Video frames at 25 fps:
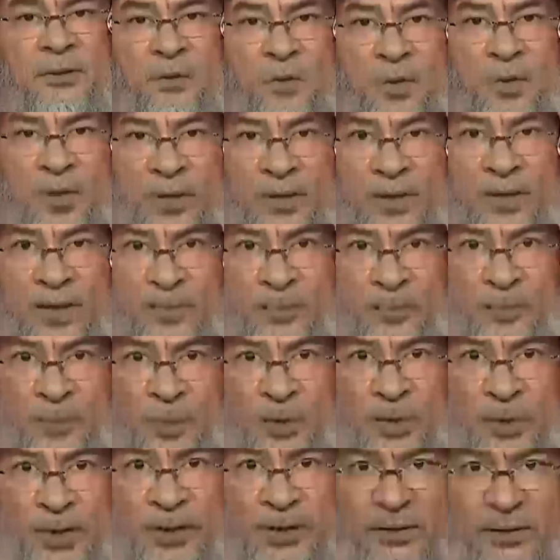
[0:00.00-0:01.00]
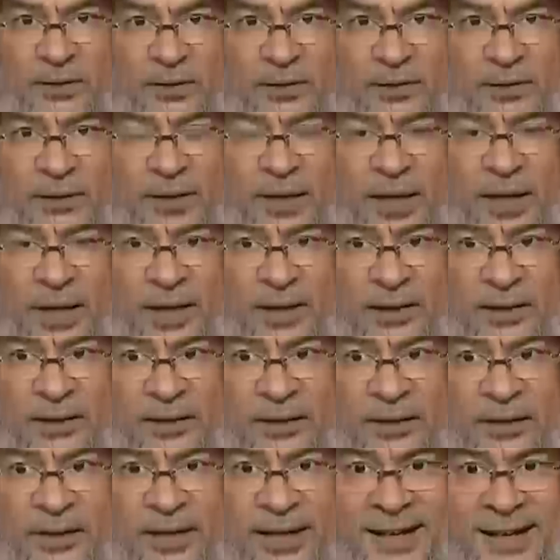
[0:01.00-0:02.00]
where they put it
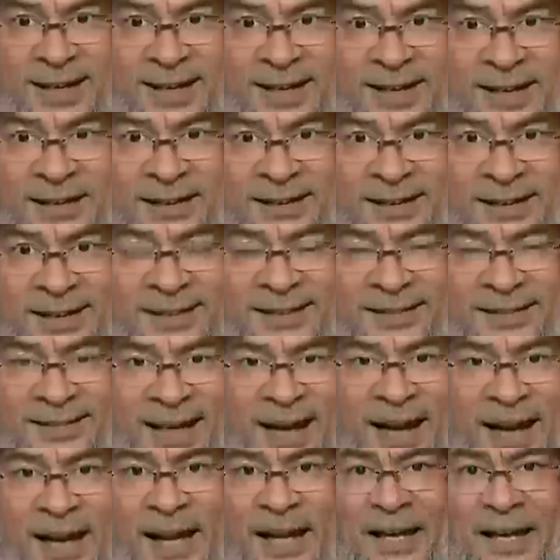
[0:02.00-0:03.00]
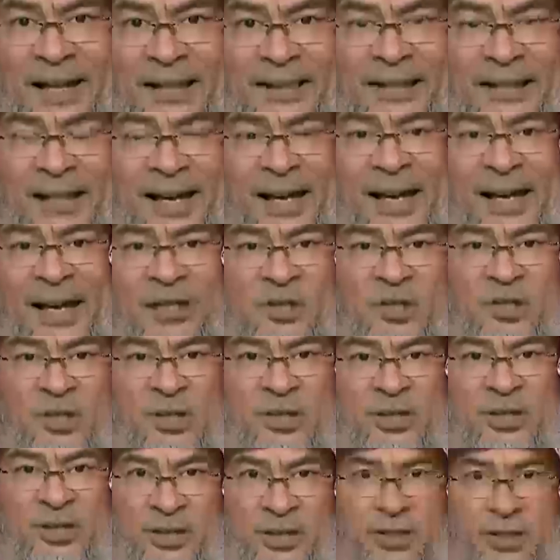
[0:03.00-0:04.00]
and neatly tie the
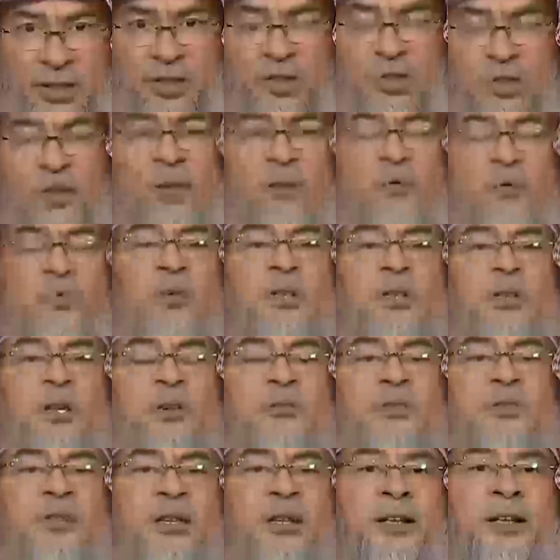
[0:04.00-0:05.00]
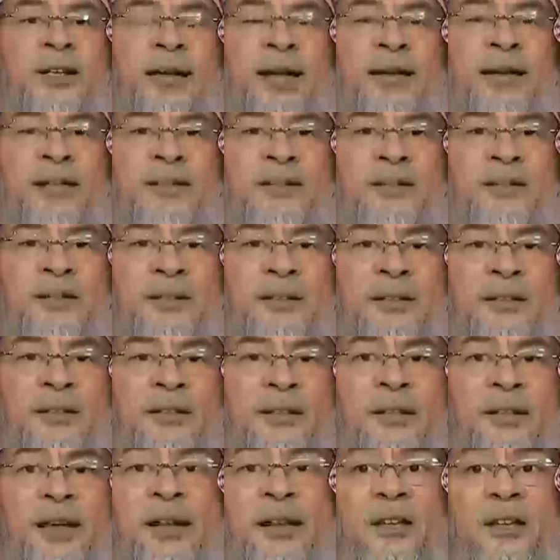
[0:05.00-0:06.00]
edges so it would cover their head
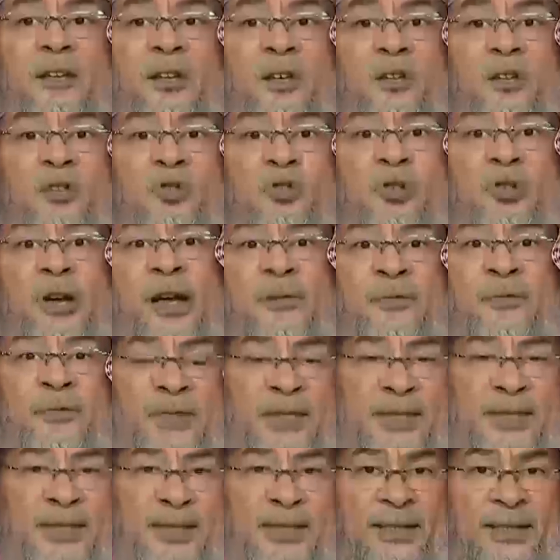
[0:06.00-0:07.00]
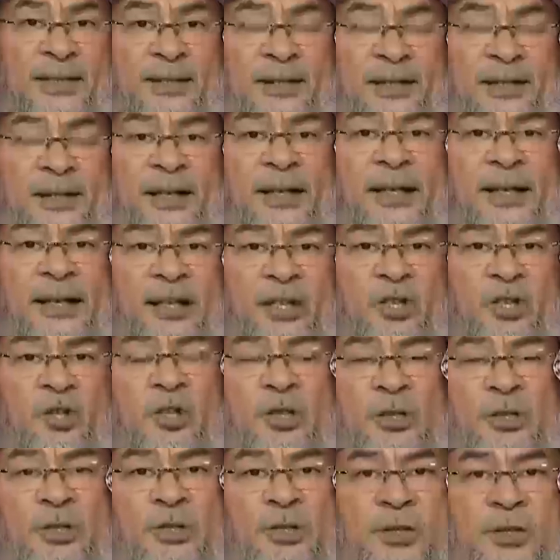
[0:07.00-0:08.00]
like chefs in
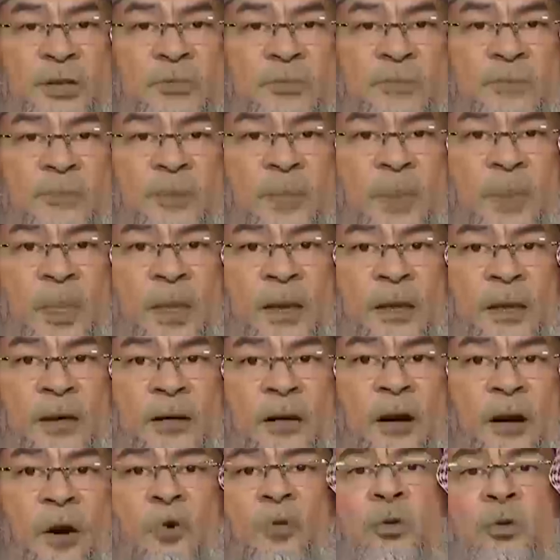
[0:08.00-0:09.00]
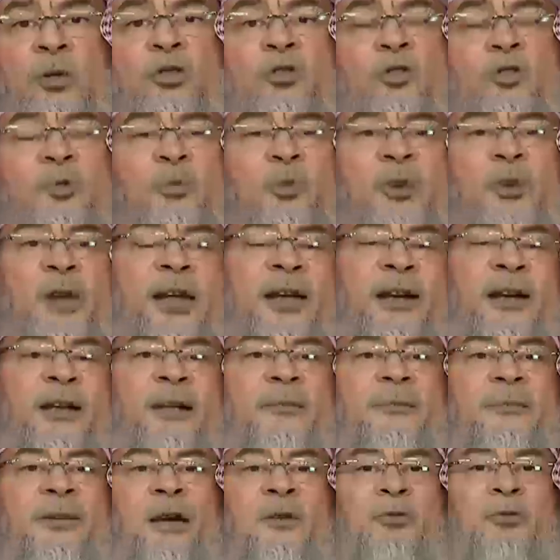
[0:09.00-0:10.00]
kitchens, only to pray and
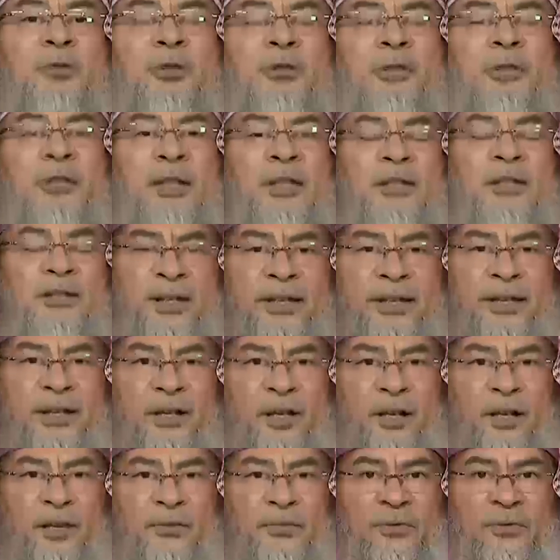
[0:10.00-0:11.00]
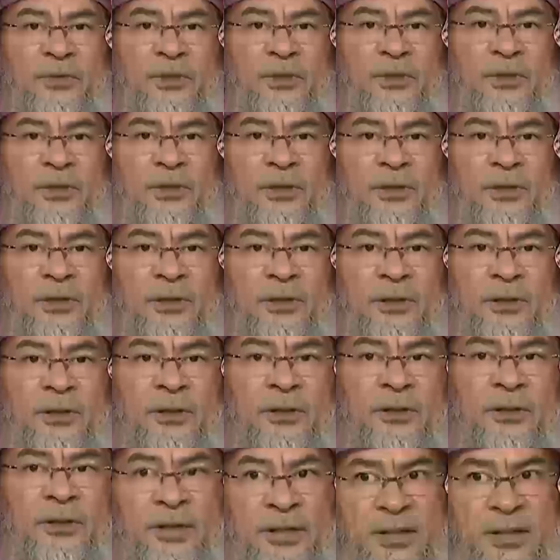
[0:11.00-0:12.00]
come out and take it off.
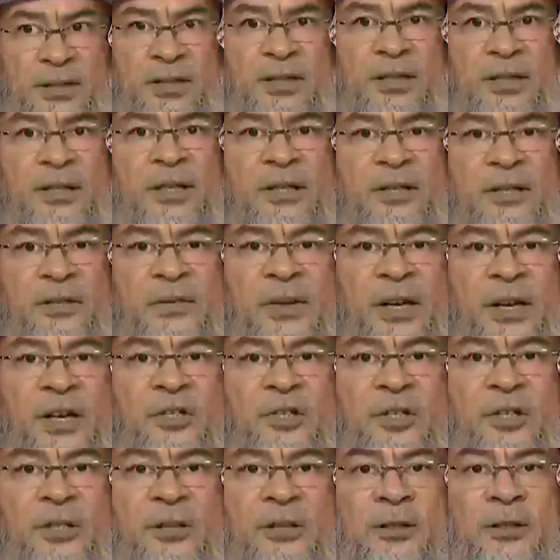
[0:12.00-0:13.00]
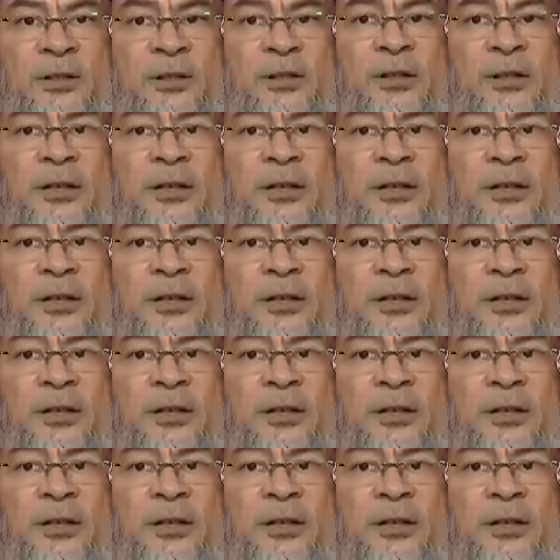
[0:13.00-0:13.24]
This is an innovation.